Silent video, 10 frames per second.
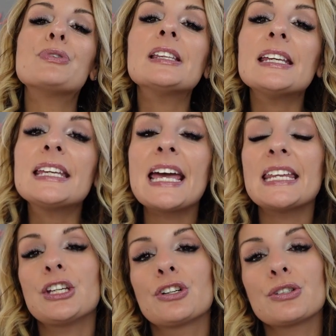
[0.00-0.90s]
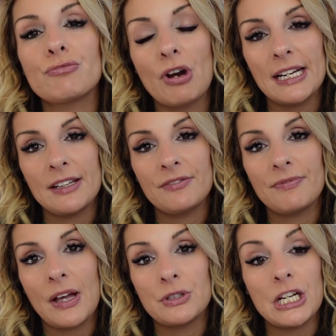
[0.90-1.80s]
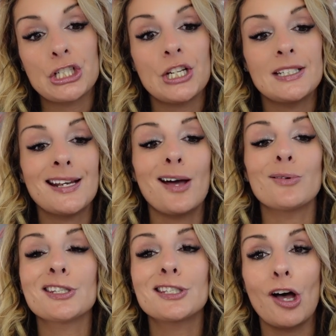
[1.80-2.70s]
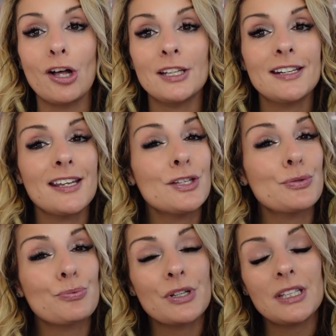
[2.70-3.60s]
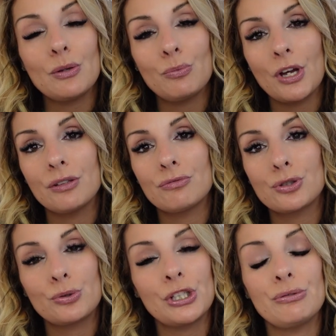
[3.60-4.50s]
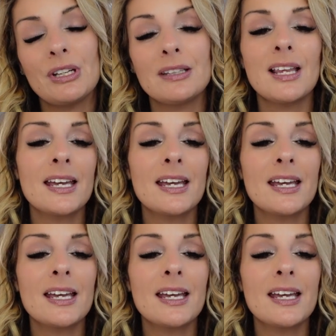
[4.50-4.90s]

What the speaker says: Really getting your writing foundation down solid is really what truly you need.